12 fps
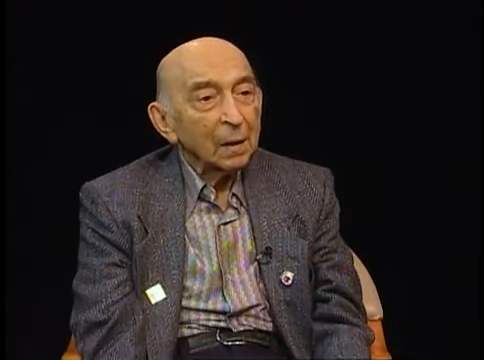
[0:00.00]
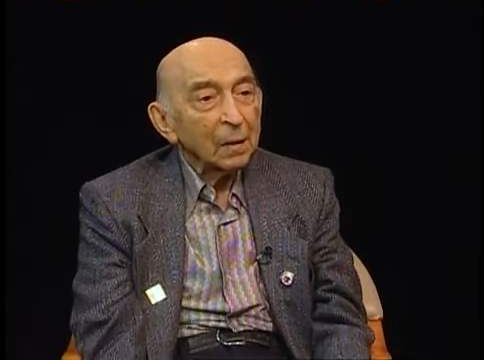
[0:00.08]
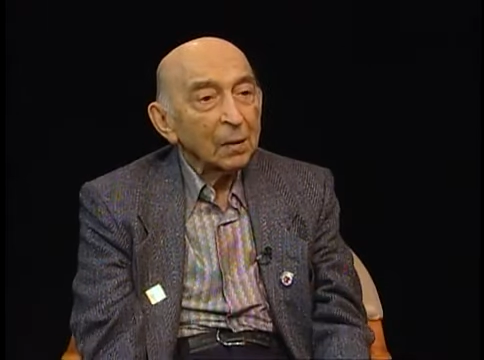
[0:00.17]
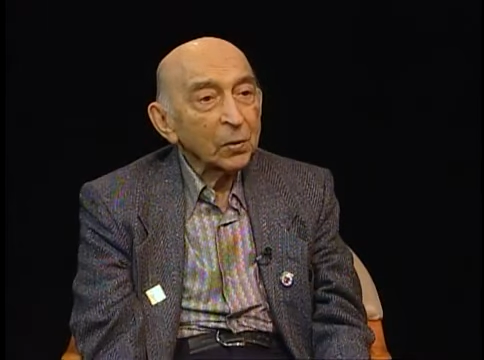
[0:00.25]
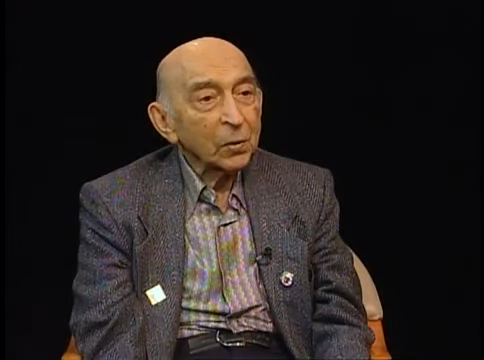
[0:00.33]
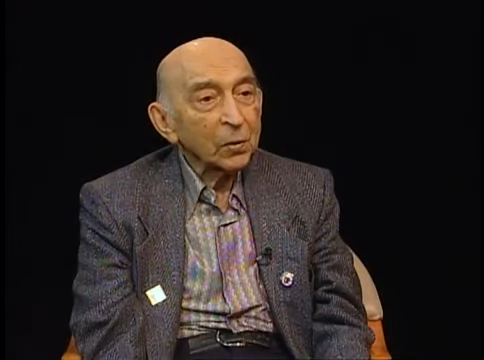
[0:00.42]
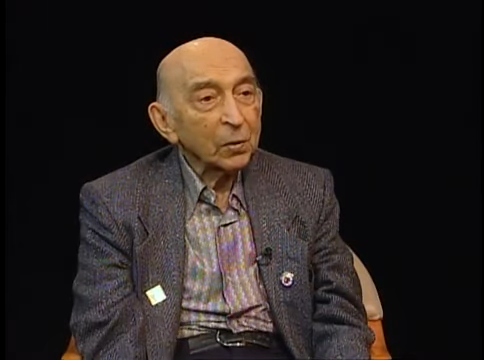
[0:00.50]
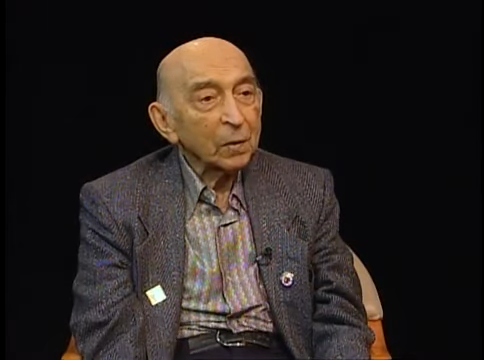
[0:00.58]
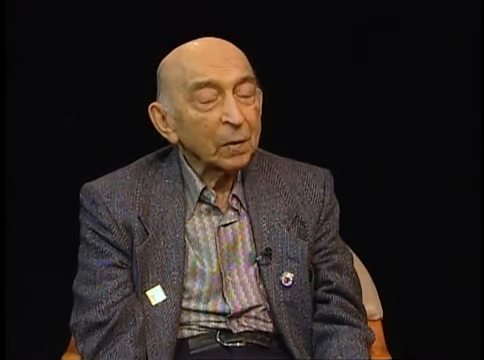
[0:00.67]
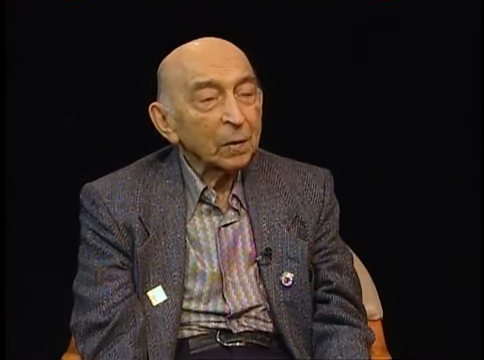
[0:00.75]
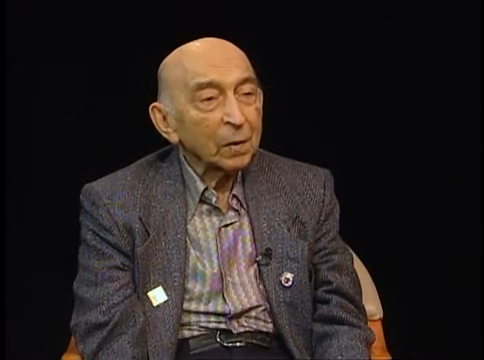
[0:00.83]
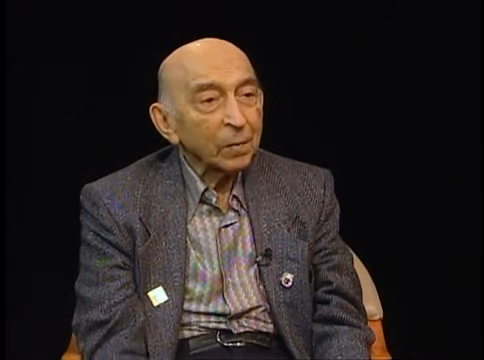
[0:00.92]

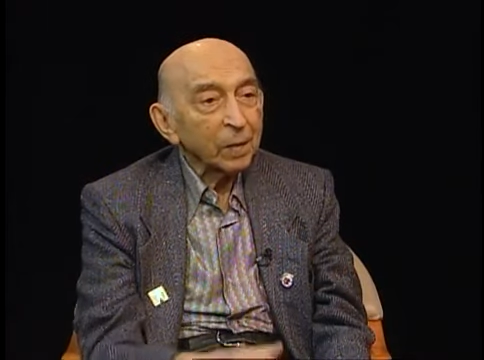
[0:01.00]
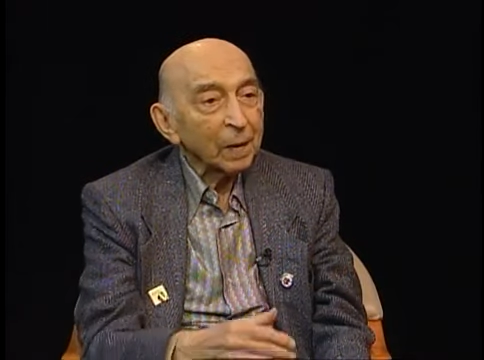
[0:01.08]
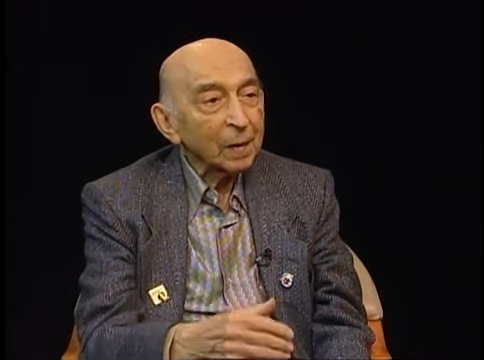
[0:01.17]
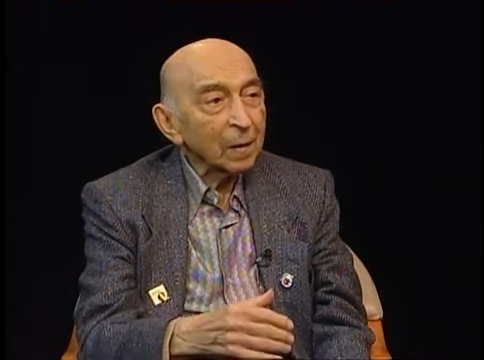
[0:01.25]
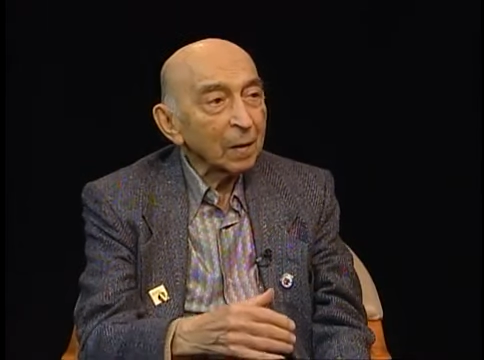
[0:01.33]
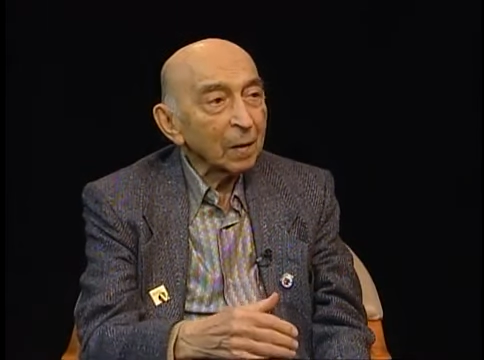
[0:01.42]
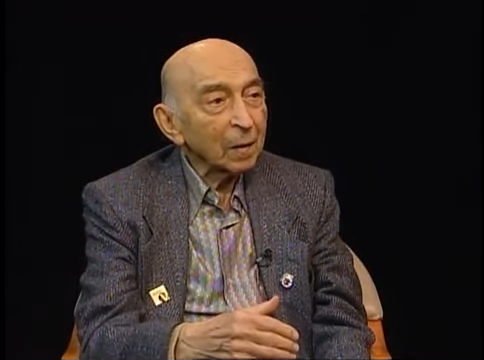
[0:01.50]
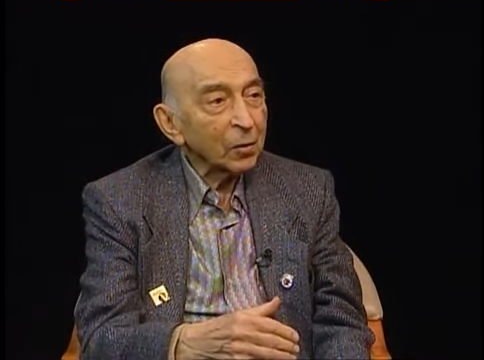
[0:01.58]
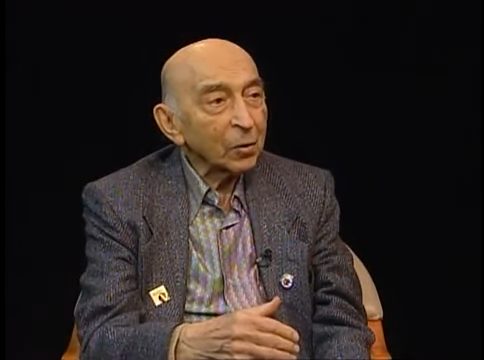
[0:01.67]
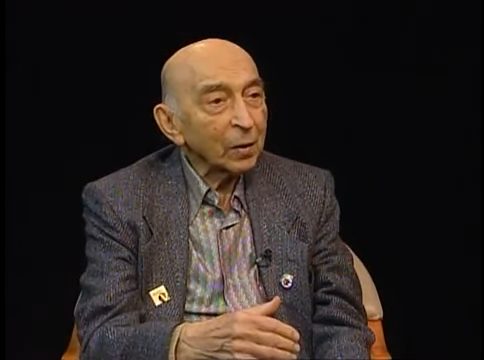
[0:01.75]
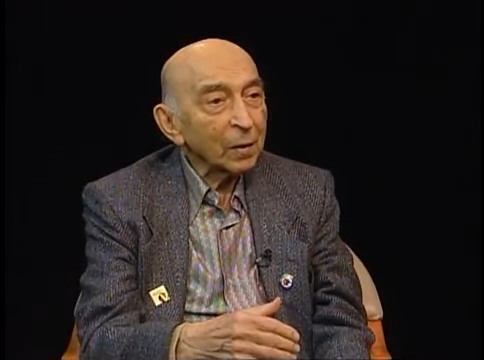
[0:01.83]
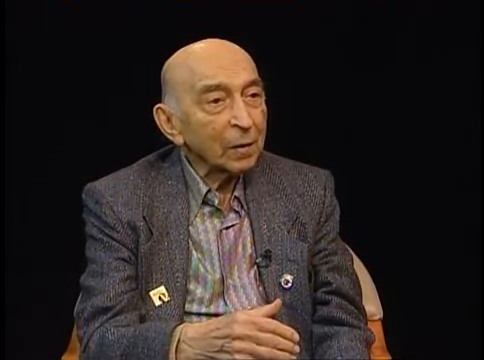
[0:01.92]
So fuzzy
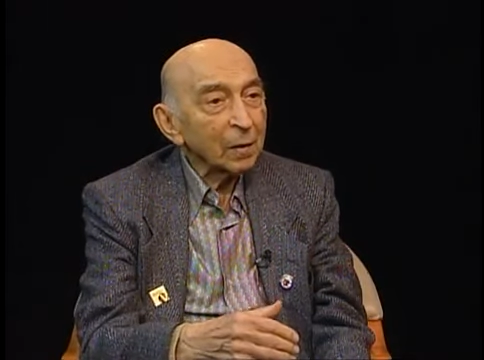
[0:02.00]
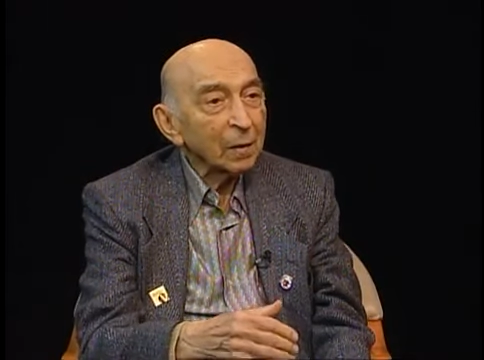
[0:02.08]
logic